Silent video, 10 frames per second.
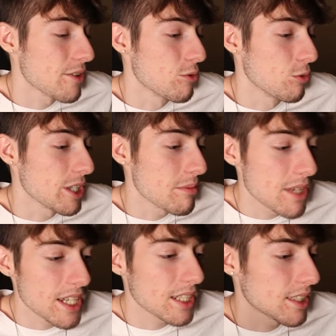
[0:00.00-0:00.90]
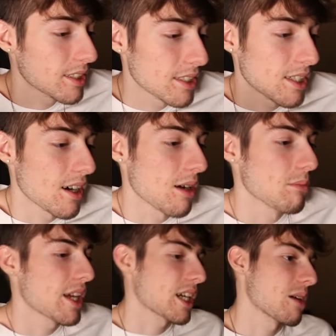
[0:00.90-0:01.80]
remake on
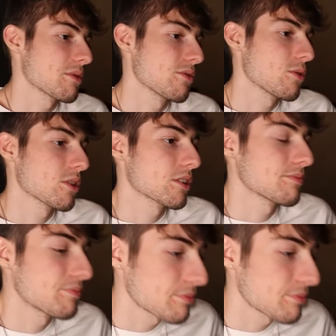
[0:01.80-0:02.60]
Black Ops 4.